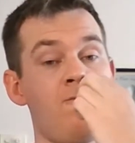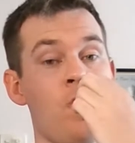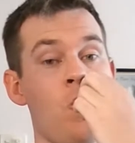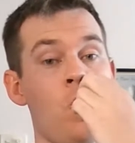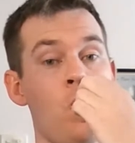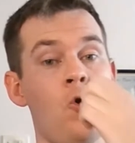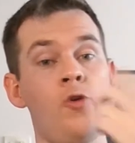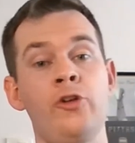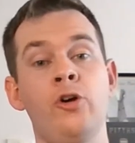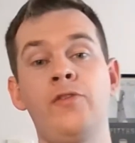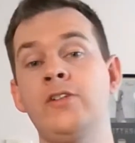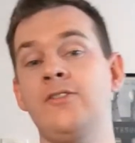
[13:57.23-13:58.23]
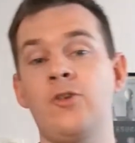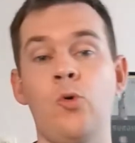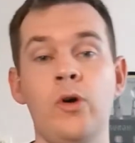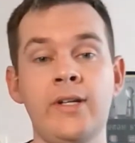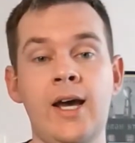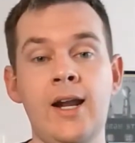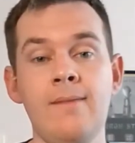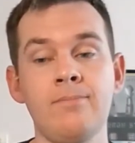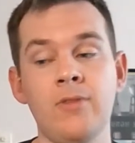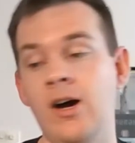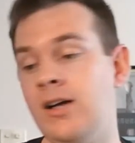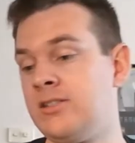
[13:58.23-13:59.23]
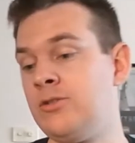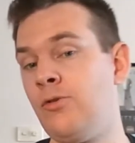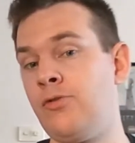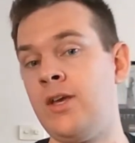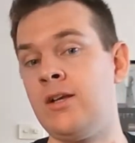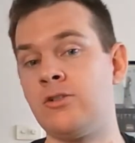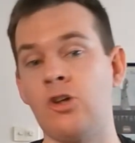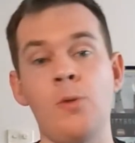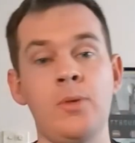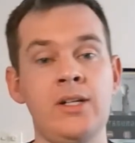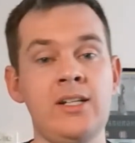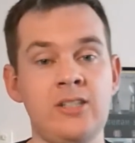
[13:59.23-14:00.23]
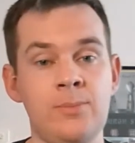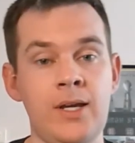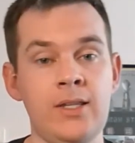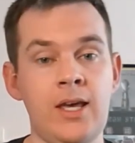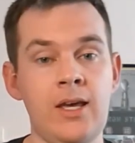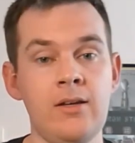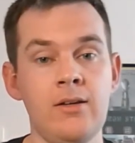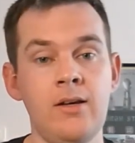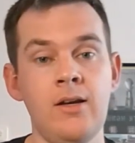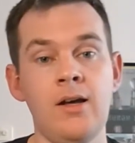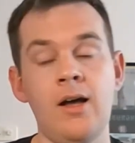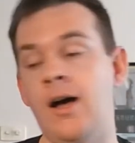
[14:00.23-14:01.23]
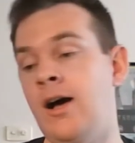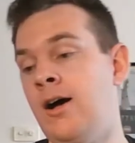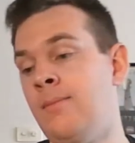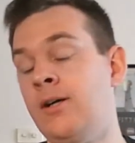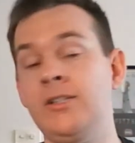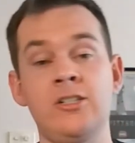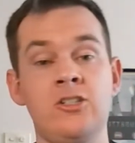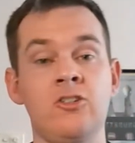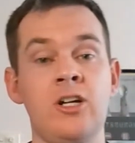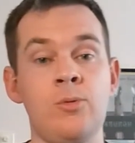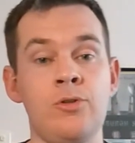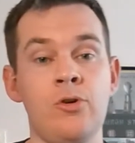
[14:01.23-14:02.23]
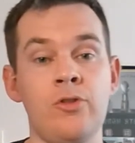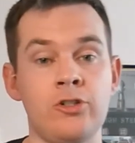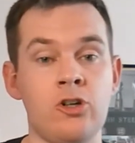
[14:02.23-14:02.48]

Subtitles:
for the offensive coordinator. I still think Tomlin needs to be there. I disagree with all the